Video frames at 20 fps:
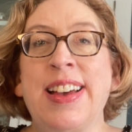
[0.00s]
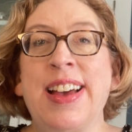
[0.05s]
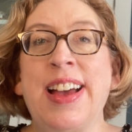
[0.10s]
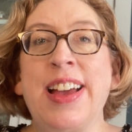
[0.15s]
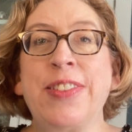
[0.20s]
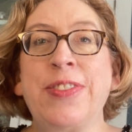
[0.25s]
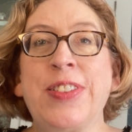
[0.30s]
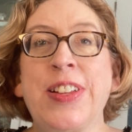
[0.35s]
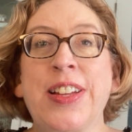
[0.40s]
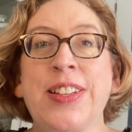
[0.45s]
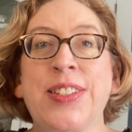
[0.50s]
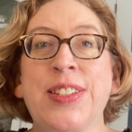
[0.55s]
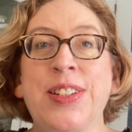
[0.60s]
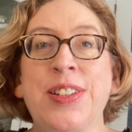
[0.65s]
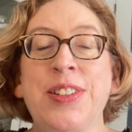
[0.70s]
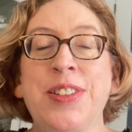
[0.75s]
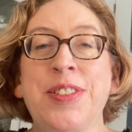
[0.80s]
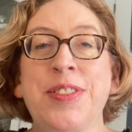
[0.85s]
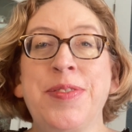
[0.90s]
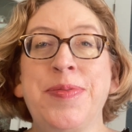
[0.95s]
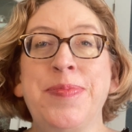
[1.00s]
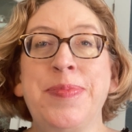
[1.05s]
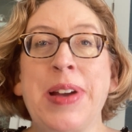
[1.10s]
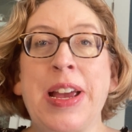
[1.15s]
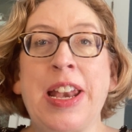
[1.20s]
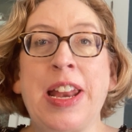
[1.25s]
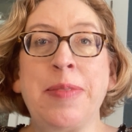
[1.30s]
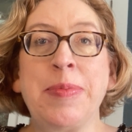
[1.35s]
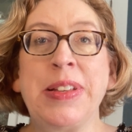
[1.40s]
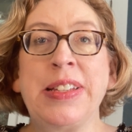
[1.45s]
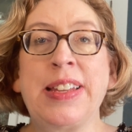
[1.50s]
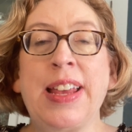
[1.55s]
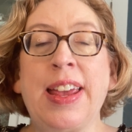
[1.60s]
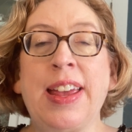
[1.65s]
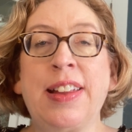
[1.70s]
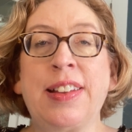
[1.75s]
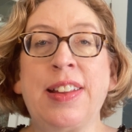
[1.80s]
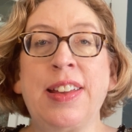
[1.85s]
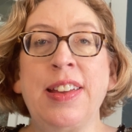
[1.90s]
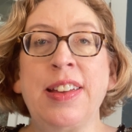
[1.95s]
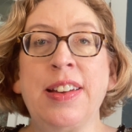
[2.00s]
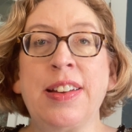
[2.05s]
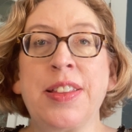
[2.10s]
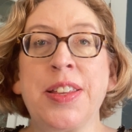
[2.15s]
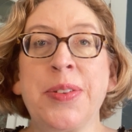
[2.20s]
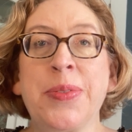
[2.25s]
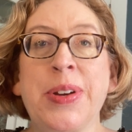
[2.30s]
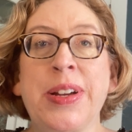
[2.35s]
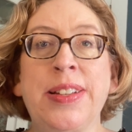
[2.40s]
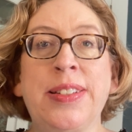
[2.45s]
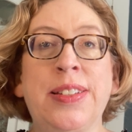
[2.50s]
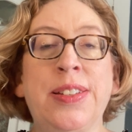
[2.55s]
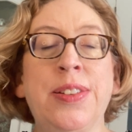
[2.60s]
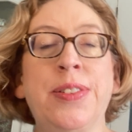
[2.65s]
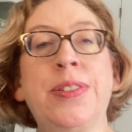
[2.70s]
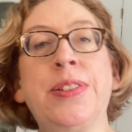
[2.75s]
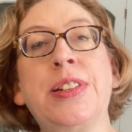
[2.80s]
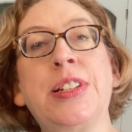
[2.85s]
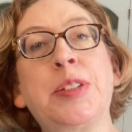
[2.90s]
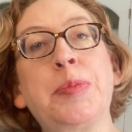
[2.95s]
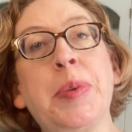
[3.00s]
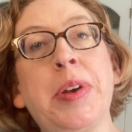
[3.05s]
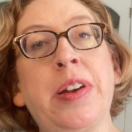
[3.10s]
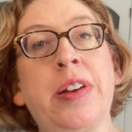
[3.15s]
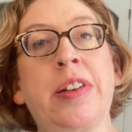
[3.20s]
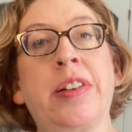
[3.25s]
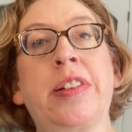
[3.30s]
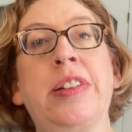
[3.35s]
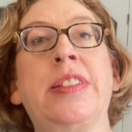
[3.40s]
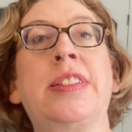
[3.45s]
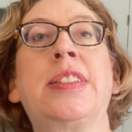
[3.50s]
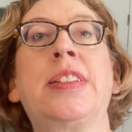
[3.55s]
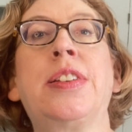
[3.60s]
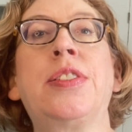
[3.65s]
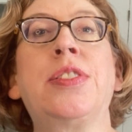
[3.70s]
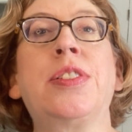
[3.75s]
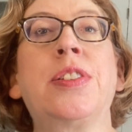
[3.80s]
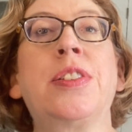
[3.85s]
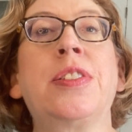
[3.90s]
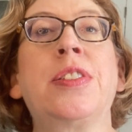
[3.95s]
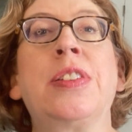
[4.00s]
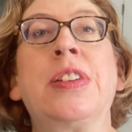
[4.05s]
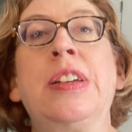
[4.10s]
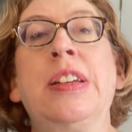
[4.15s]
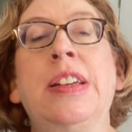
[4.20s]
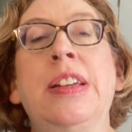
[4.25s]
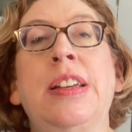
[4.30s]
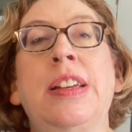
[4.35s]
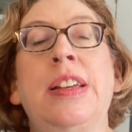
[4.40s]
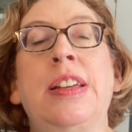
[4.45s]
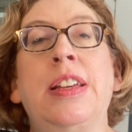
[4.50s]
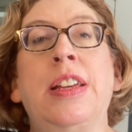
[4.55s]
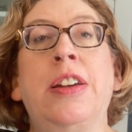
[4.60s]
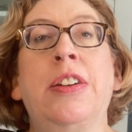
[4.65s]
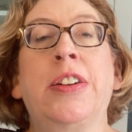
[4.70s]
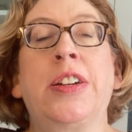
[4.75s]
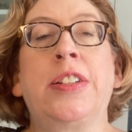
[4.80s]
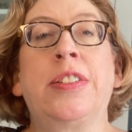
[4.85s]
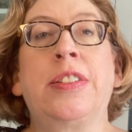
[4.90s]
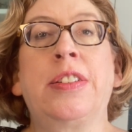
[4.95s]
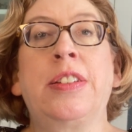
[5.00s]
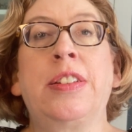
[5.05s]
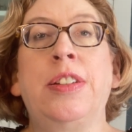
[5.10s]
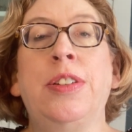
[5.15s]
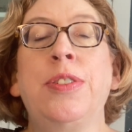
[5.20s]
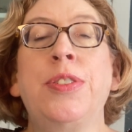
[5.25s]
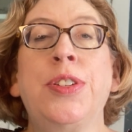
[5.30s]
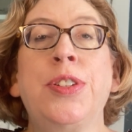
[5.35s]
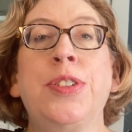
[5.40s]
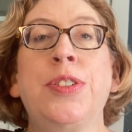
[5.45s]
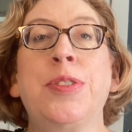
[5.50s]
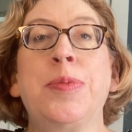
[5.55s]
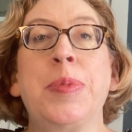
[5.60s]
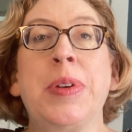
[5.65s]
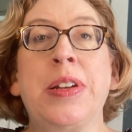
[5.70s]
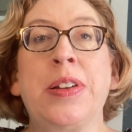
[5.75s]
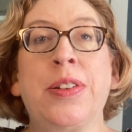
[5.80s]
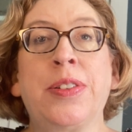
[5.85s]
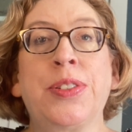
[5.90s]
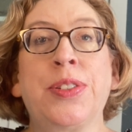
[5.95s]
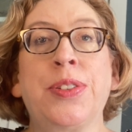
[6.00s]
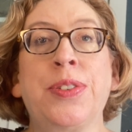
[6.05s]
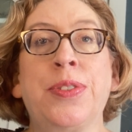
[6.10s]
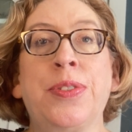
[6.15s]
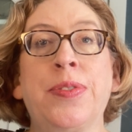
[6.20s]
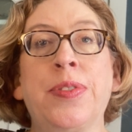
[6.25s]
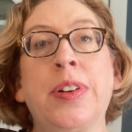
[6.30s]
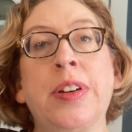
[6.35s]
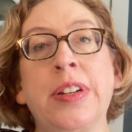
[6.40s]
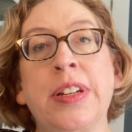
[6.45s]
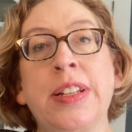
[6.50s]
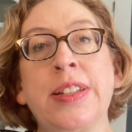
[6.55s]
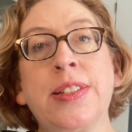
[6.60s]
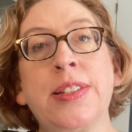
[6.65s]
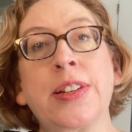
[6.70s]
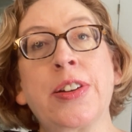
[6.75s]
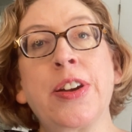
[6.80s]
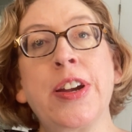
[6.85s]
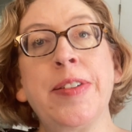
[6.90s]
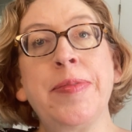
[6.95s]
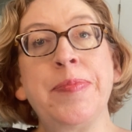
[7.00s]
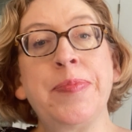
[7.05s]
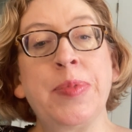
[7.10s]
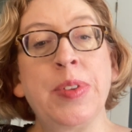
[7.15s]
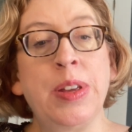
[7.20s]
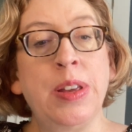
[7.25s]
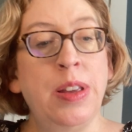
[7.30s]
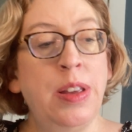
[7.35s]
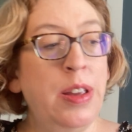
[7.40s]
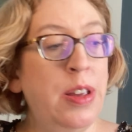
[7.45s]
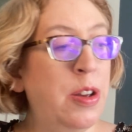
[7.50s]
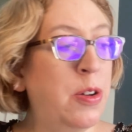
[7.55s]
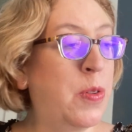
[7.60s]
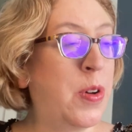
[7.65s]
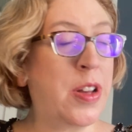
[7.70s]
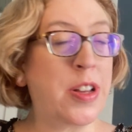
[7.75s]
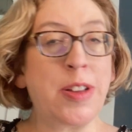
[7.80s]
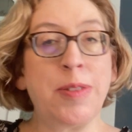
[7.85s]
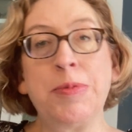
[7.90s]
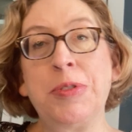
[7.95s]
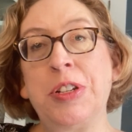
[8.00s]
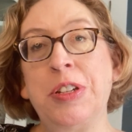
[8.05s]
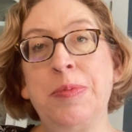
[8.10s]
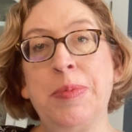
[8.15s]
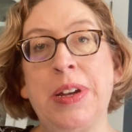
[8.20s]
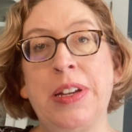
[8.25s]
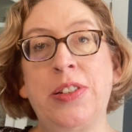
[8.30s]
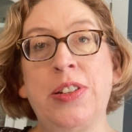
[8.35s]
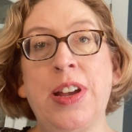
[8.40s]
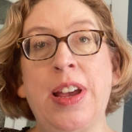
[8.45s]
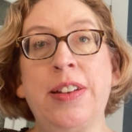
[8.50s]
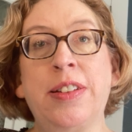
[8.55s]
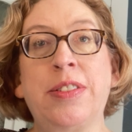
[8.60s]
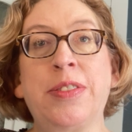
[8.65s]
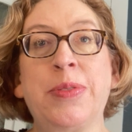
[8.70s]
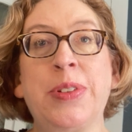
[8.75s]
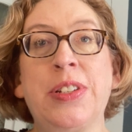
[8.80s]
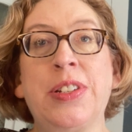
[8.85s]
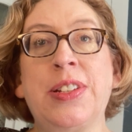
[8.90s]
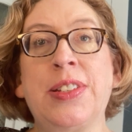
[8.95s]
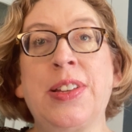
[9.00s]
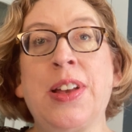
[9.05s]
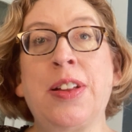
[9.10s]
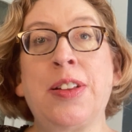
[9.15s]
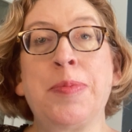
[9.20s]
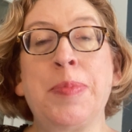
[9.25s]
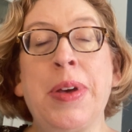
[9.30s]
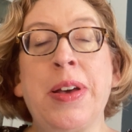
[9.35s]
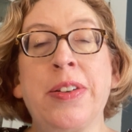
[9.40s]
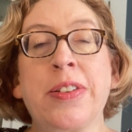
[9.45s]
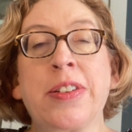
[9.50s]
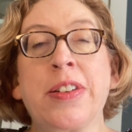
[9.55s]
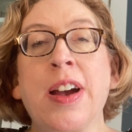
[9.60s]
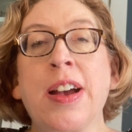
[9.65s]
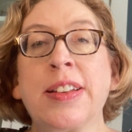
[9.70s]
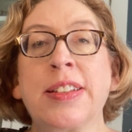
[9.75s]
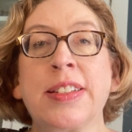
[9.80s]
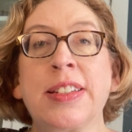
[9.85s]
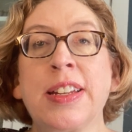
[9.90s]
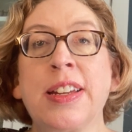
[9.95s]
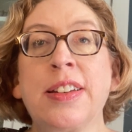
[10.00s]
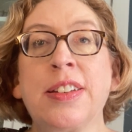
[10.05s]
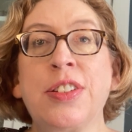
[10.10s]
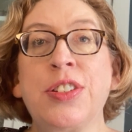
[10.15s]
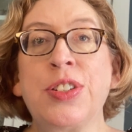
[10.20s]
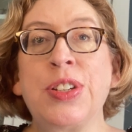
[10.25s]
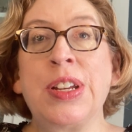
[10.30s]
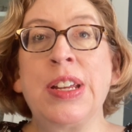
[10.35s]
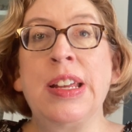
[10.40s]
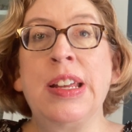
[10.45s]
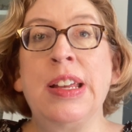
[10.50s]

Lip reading: Hi Flosstube, my name is Haley, otherwise known as Peregrine Stitcher, here on YouTube and also over on Instagram. Welcome to my channel, which is all about cross stitch.